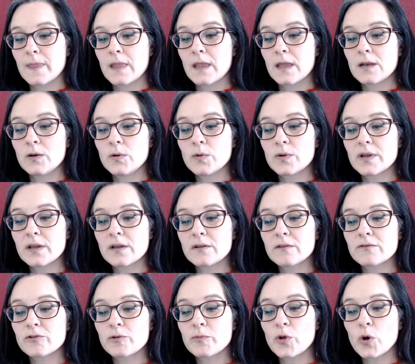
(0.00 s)
Looking
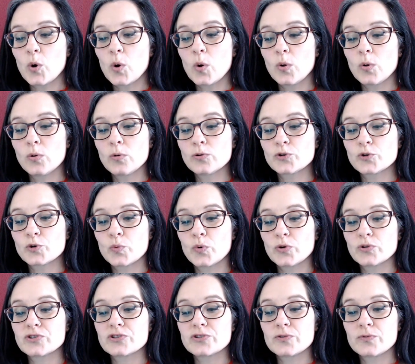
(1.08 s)
from the hall
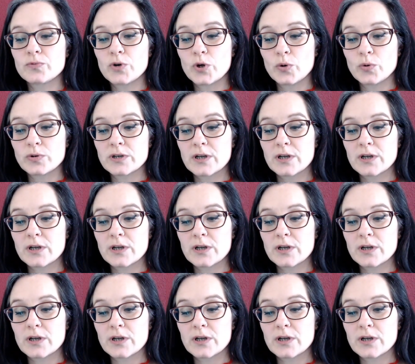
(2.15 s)
towards the road,